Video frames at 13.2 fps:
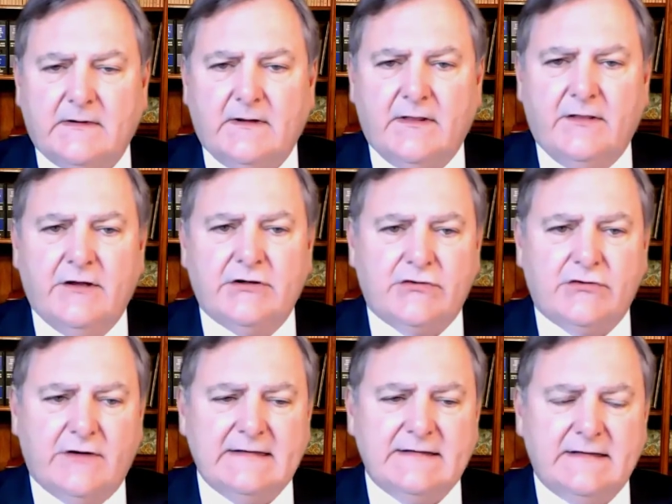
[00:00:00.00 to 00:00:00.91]
The
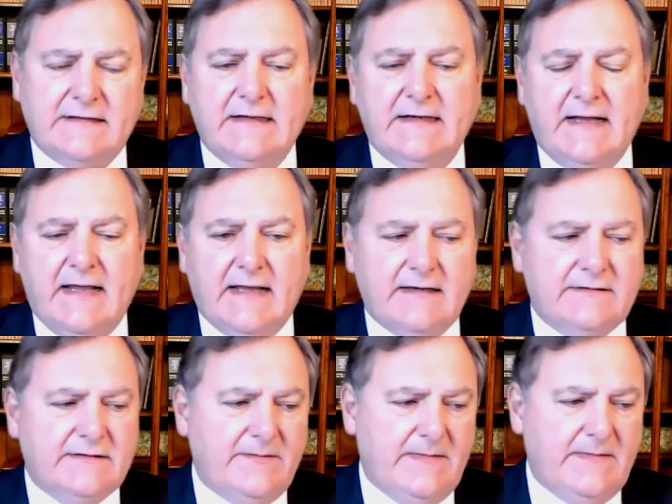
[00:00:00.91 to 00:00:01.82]
trustee
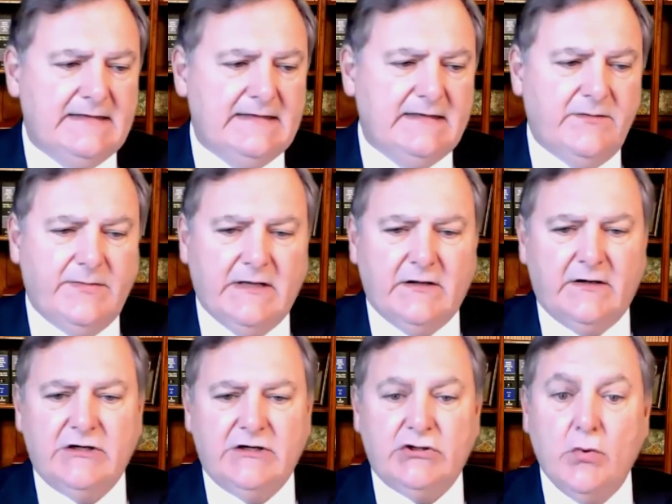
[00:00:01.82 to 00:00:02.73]
has an amazing
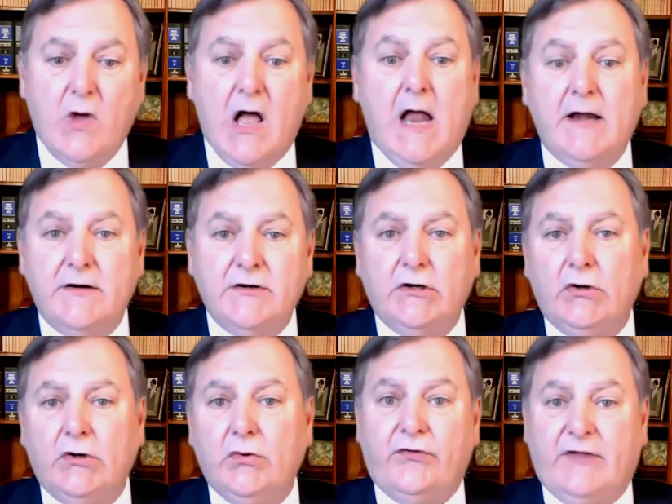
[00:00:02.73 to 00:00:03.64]
ability to
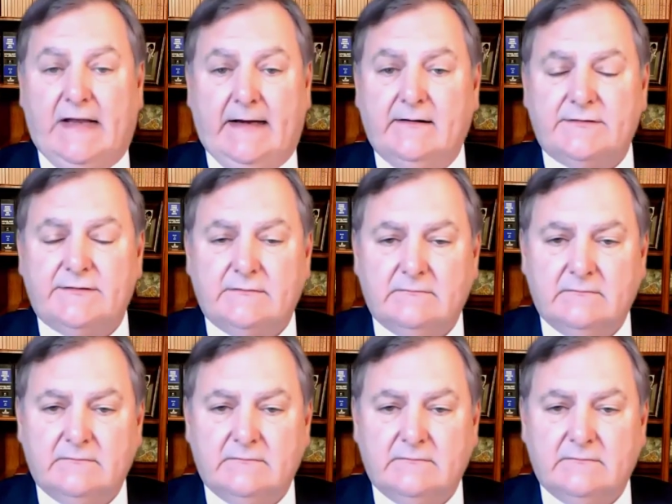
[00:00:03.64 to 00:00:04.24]
undo things.